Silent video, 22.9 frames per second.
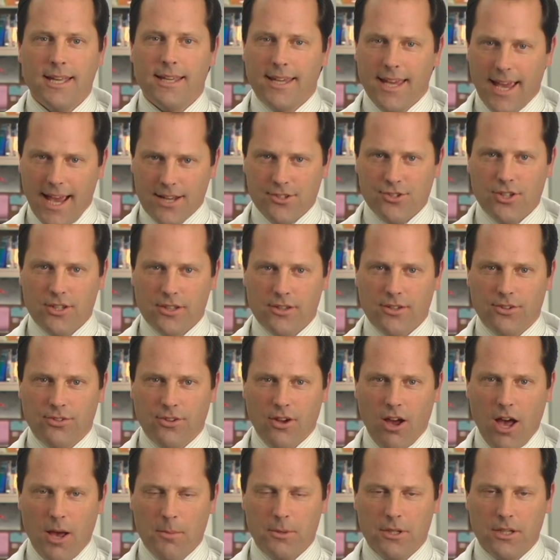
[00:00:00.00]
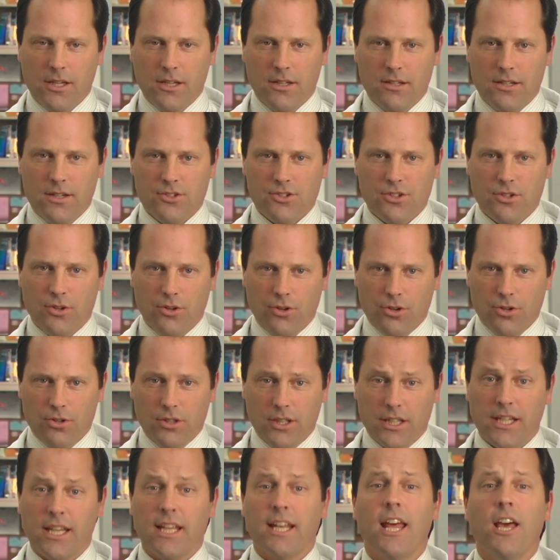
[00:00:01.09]
Catching this common condition
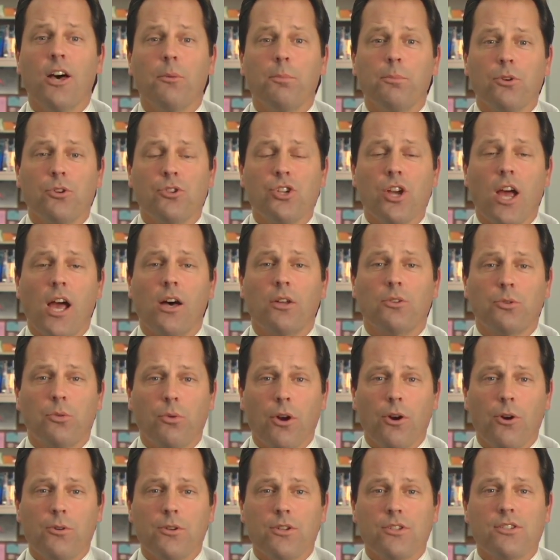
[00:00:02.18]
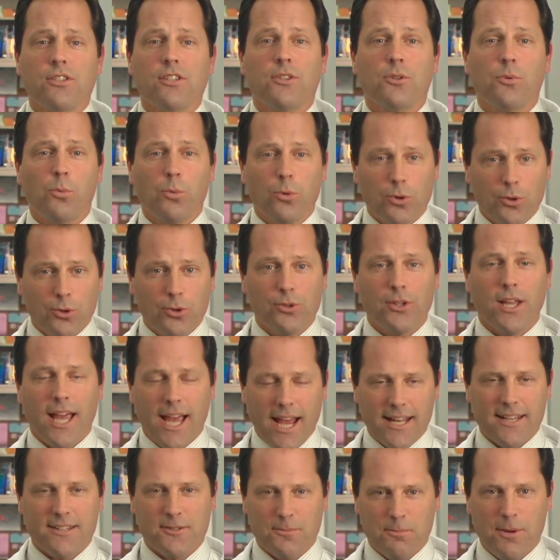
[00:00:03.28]
early can help your child grow to see the world
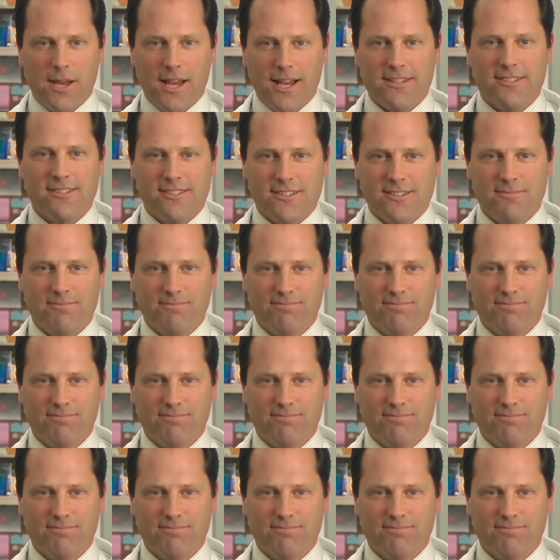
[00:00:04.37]
at its best.